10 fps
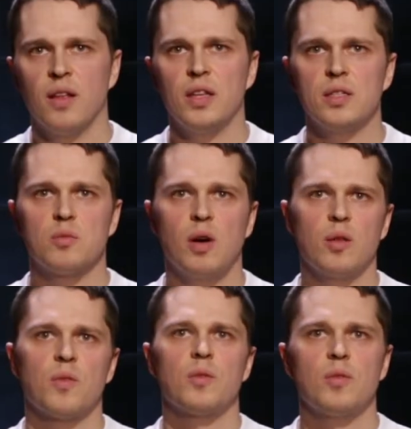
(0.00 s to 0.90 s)
This is one
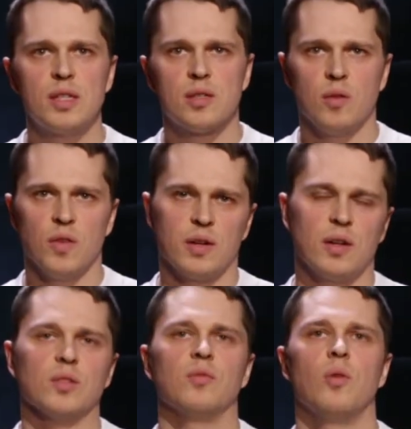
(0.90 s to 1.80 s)
of the reasons of the
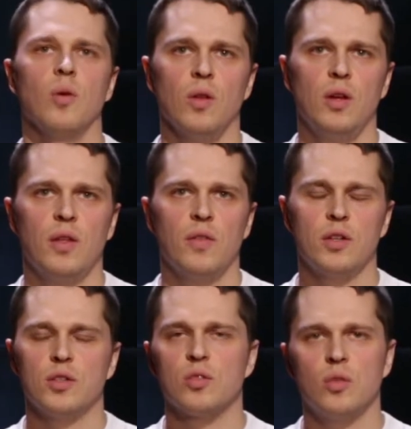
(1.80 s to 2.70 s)
current fall.
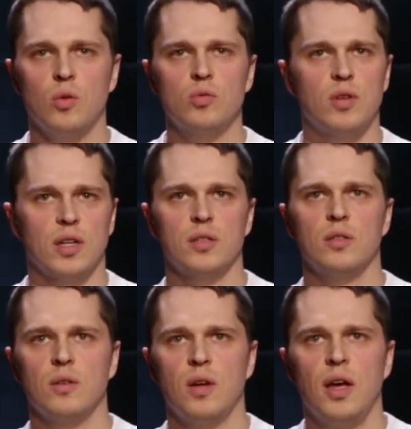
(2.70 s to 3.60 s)
There is no trust.
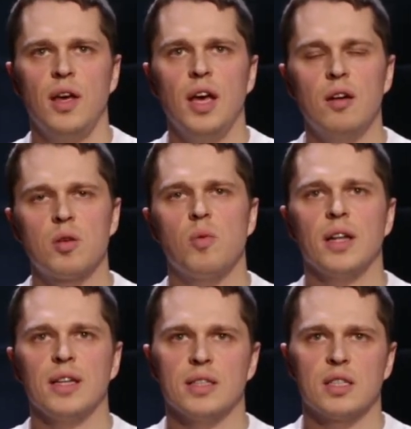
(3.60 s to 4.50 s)

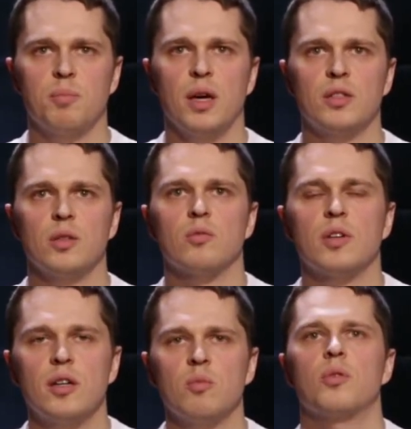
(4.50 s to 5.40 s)
Everyone is expecting
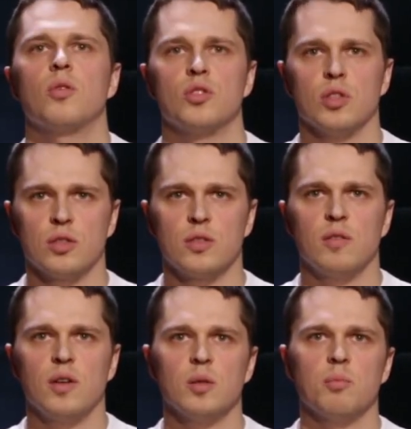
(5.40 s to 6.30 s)
real projects
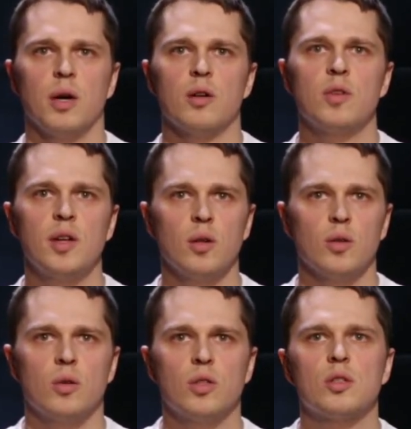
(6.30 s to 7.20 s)
developed by real,
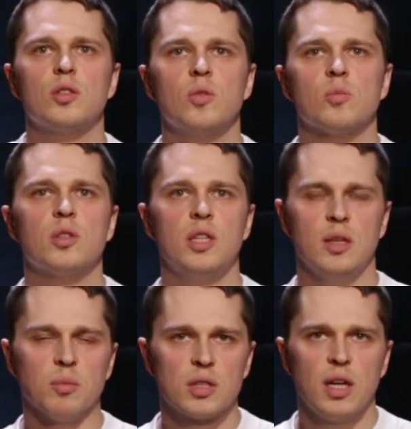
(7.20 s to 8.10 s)
not assumed
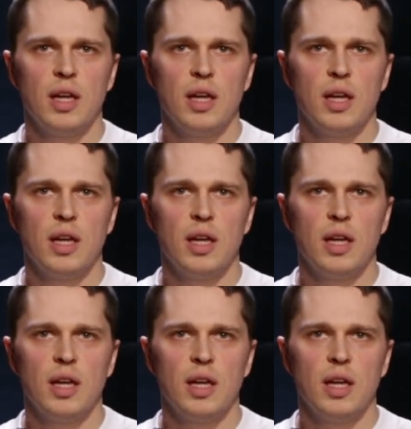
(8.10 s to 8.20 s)
teams